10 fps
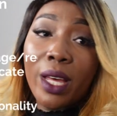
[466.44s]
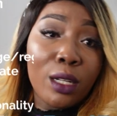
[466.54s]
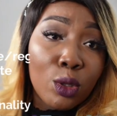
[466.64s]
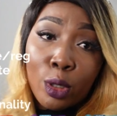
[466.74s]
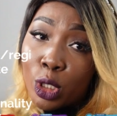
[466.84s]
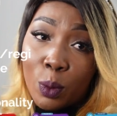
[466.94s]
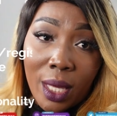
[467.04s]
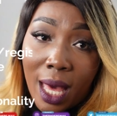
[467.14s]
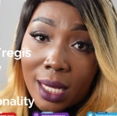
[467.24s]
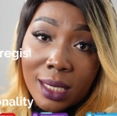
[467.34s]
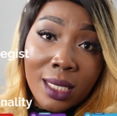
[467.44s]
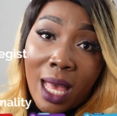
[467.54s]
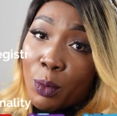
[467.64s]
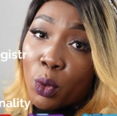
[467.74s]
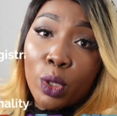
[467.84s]
of that is going to be asked.
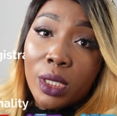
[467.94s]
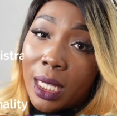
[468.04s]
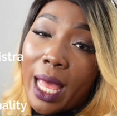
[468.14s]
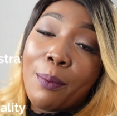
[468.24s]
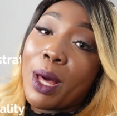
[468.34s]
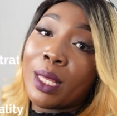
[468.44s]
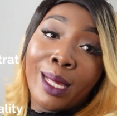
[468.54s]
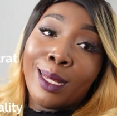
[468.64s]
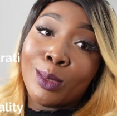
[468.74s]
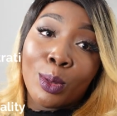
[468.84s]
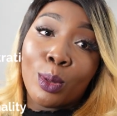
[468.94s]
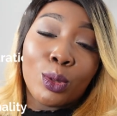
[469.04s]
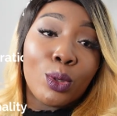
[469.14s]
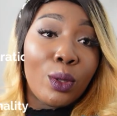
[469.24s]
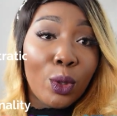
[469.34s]
I'm not going to lie about that at all.
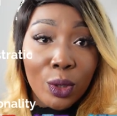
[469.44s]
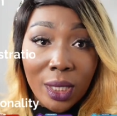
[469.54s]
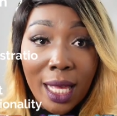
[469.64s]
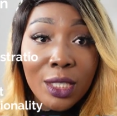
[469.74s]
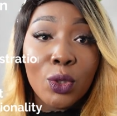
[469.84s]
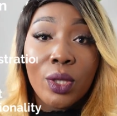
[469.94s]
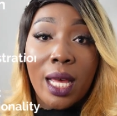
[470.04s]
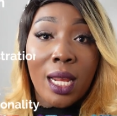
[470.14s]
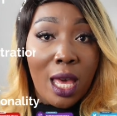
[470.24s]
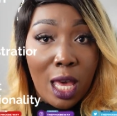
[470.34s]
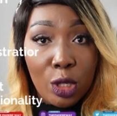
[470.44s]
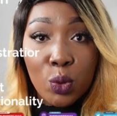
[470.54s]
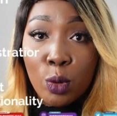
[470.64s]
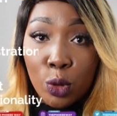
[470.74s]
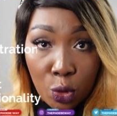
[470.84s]
So they're going to ask you that
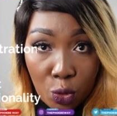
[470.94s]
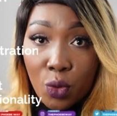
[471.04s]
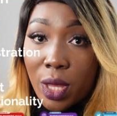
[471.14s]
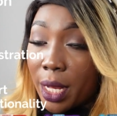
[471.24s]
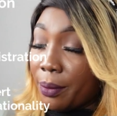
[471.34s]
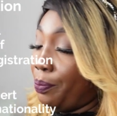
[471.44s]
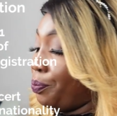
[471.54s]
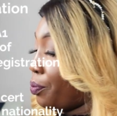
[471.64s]
as well. So know that.